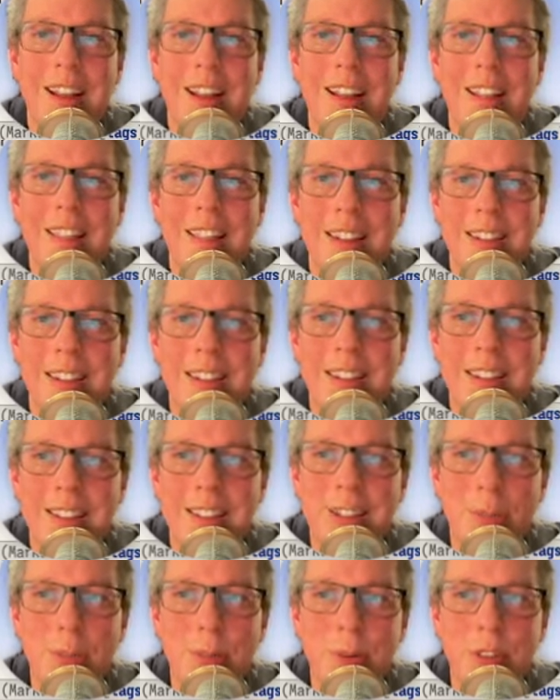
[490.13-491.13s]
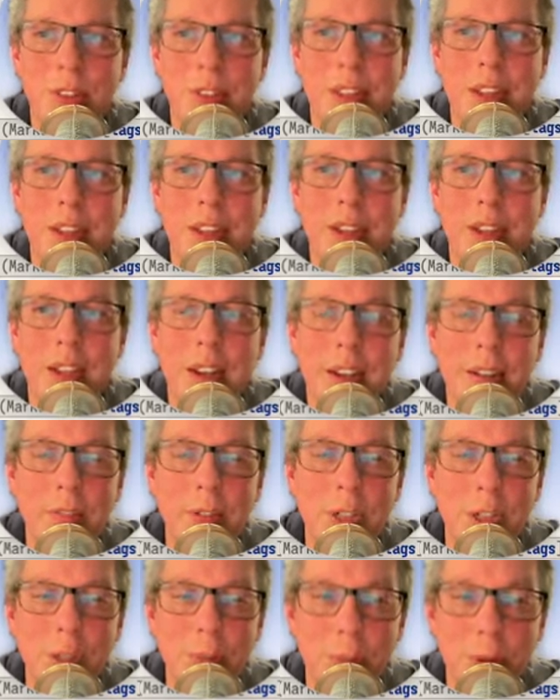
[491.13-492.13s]
that does this one thing, I'd have a
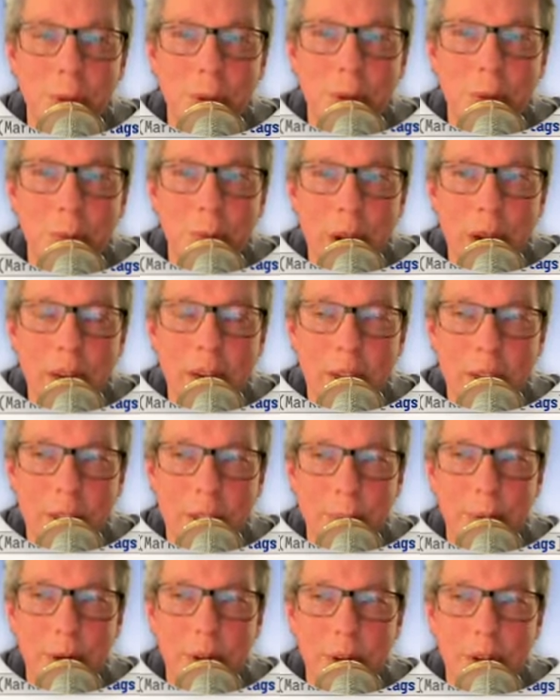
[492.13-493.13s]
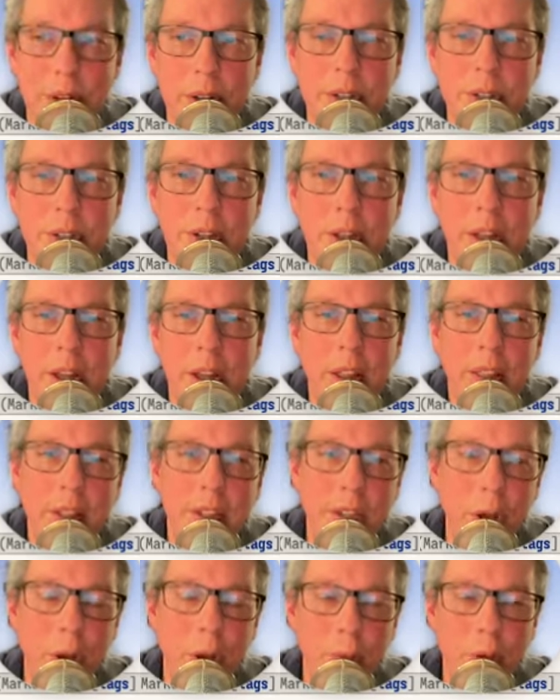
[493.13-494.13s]
smoother writing experience. This
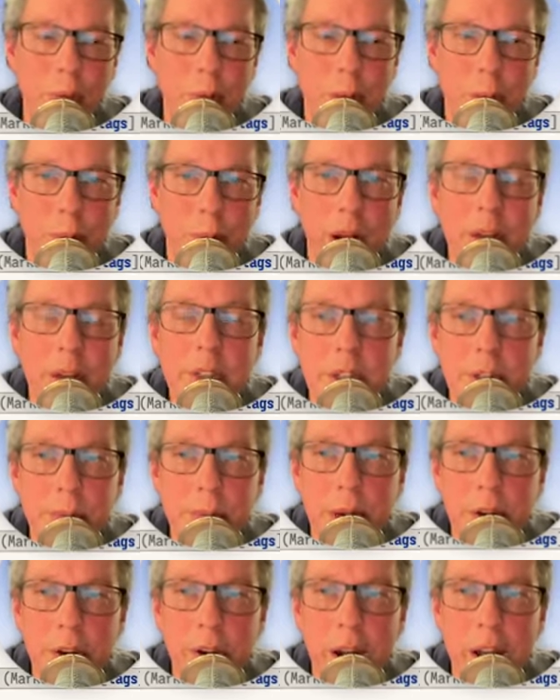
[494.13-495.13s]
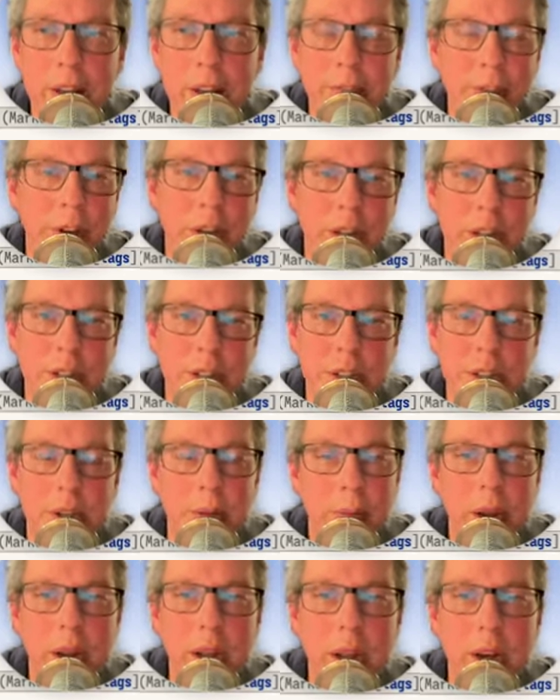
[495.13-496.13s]
helps me practice my craft, extend
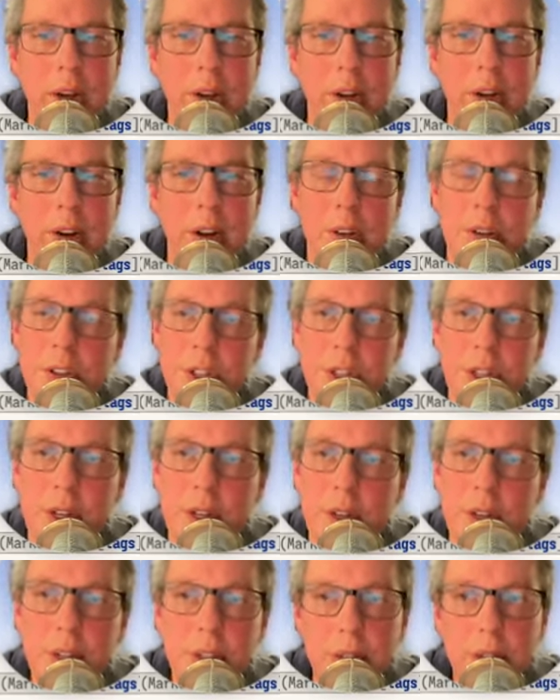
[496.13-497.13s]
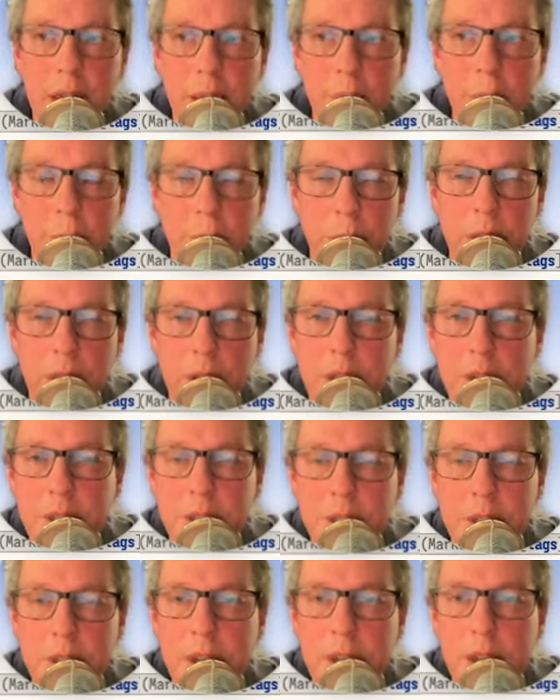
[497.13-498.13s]
my editor, understand its
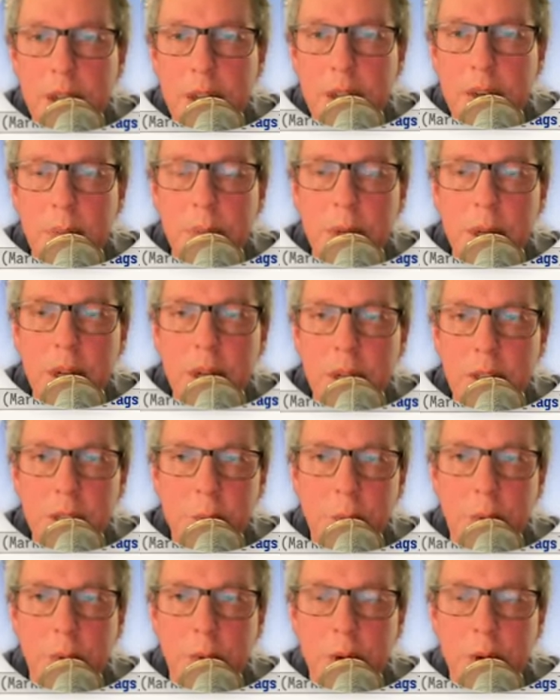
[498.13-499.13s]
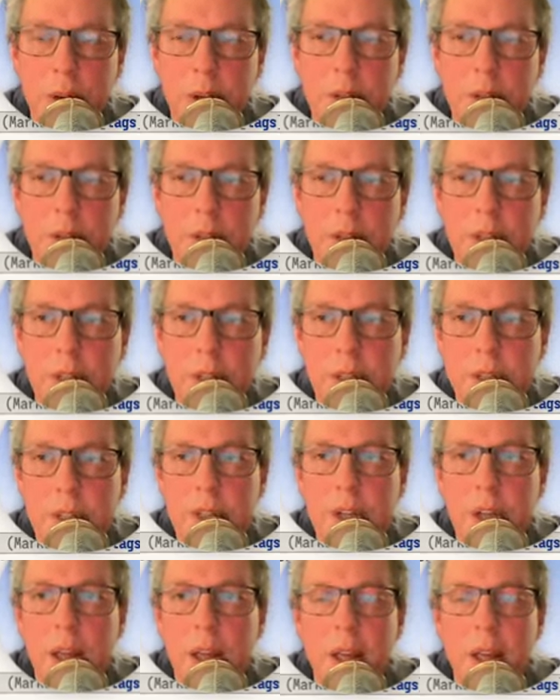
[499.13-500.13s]
capabilities, and begin exploring other things.
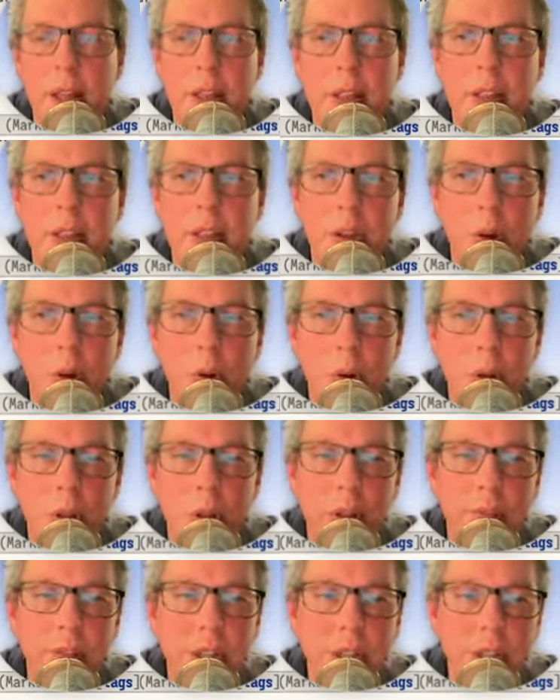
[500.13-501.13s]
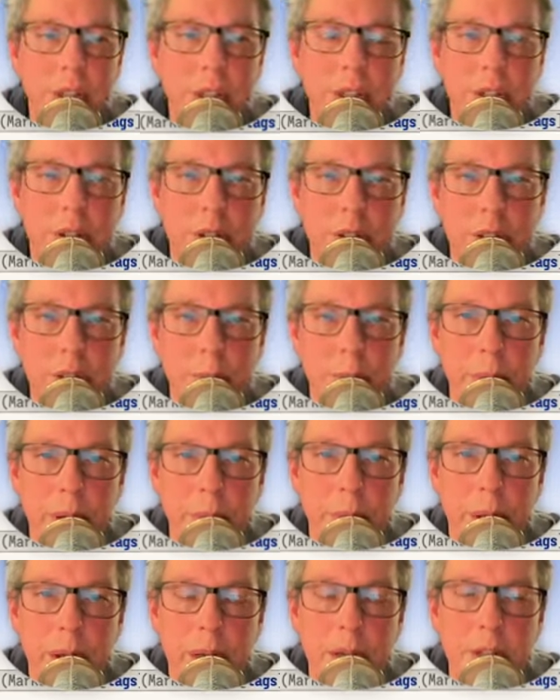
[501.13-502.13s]
The goal of this is all to
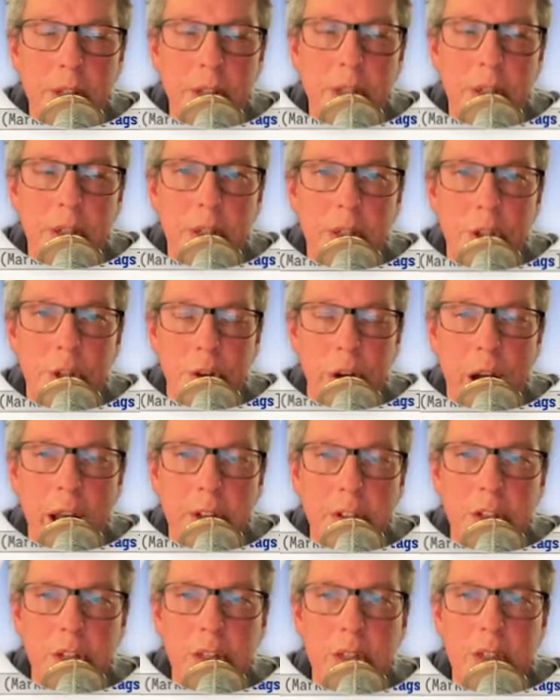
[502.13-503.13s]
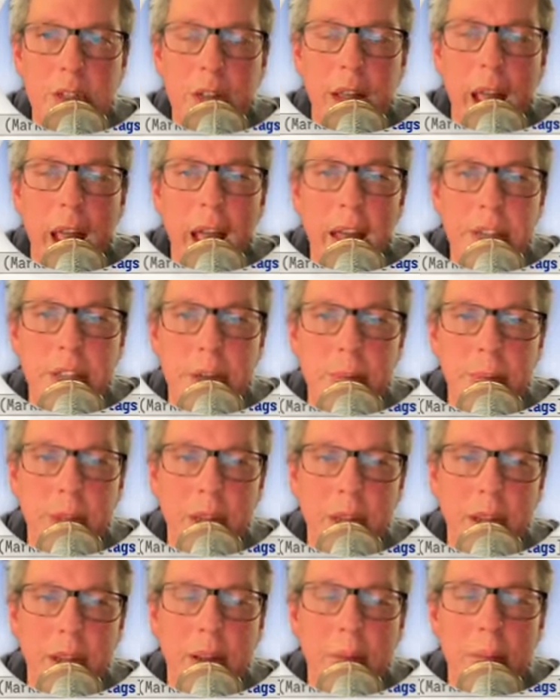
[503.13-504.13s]
minimize the distractions. As I'm
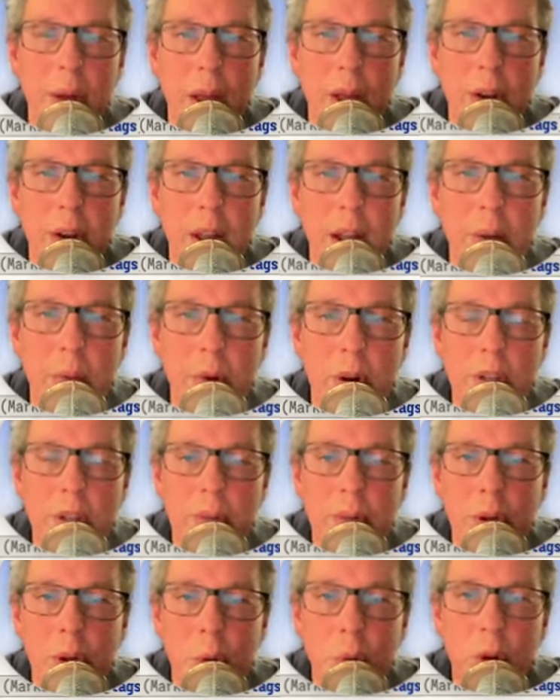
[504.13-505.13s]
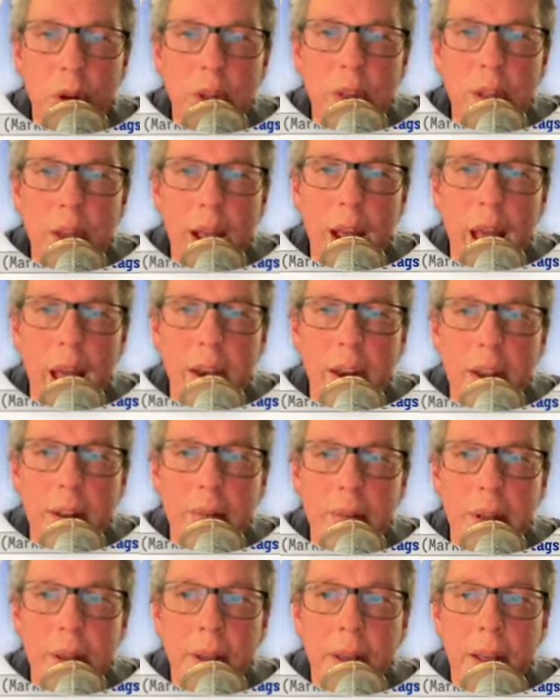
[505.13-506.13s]
thinking about it, I want to quickly add it
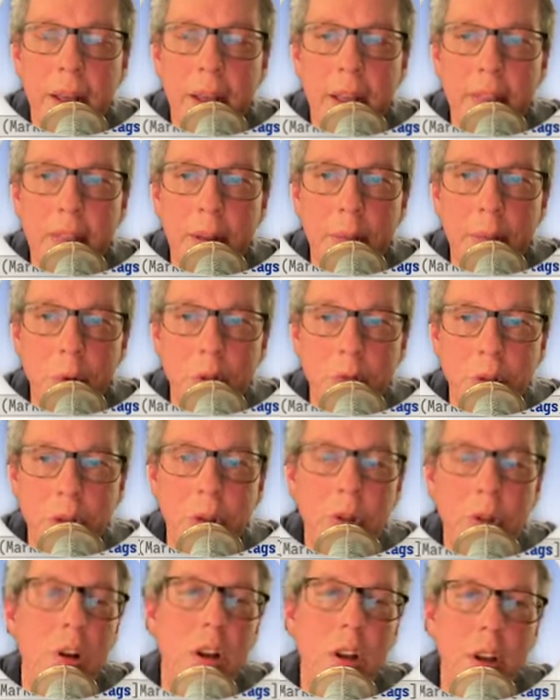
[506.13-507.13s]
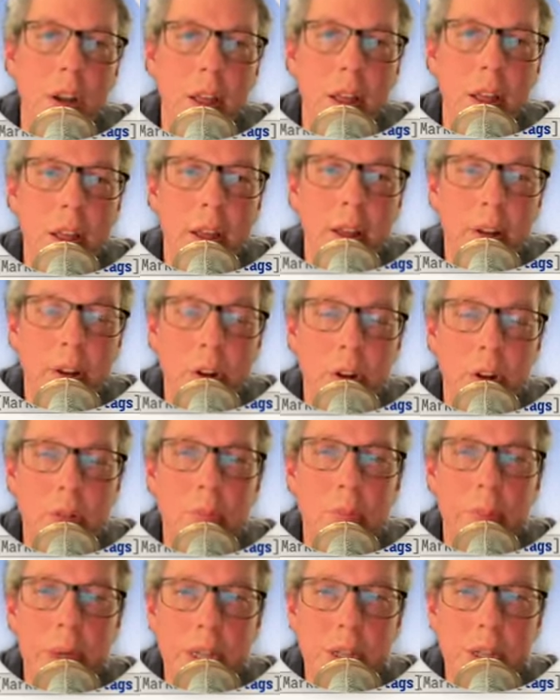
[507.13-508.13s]
and then move along, hmm.
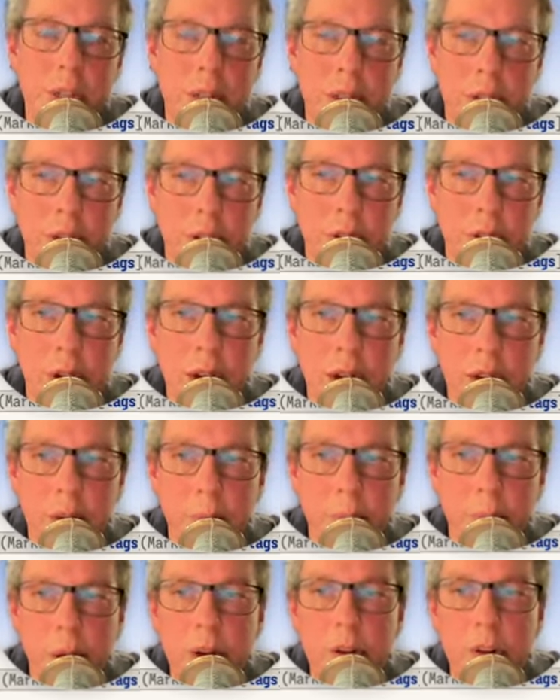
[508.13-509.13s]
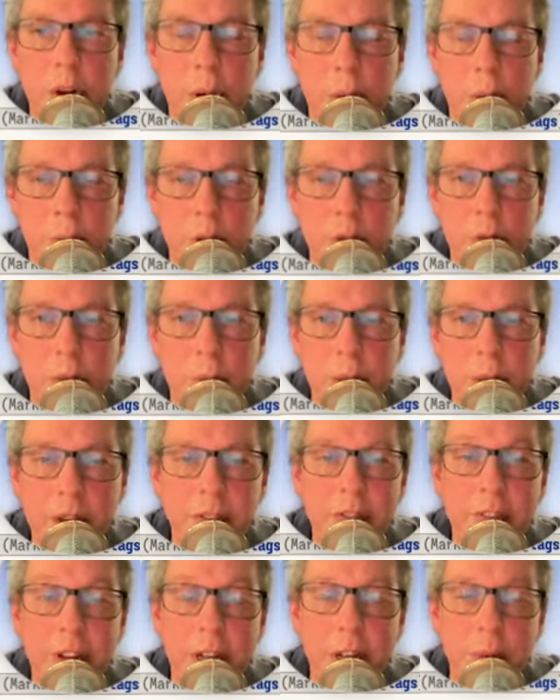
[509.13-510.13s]
basically creating breadcrumbs for me to
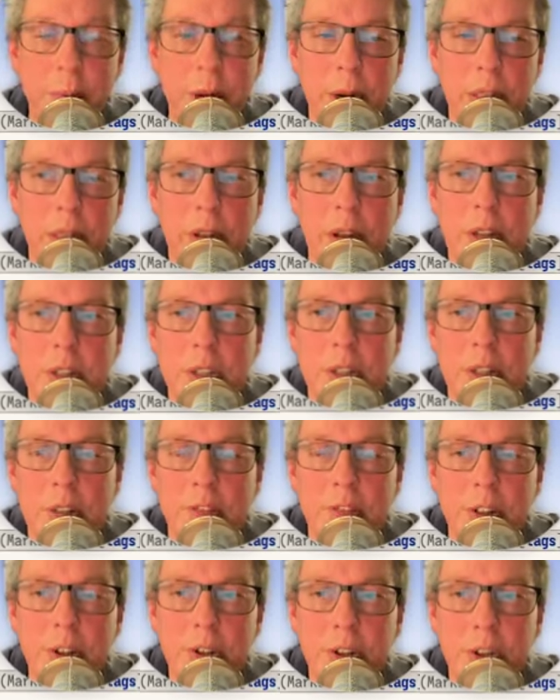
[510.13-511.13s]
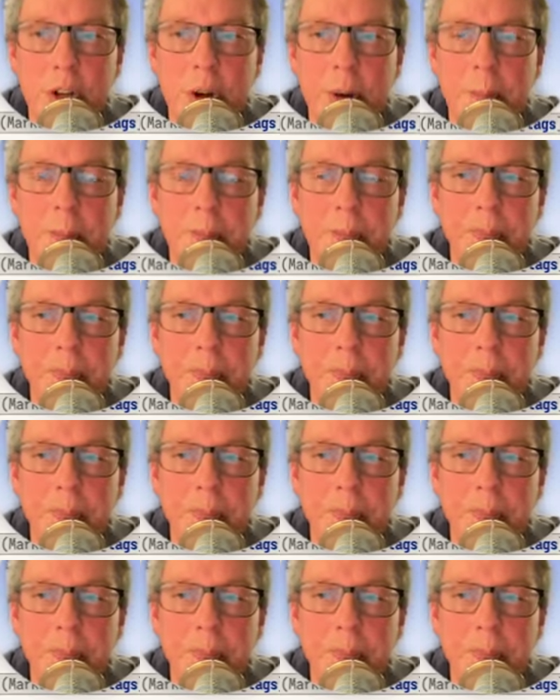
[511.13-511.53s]
follow my thoughts in the future.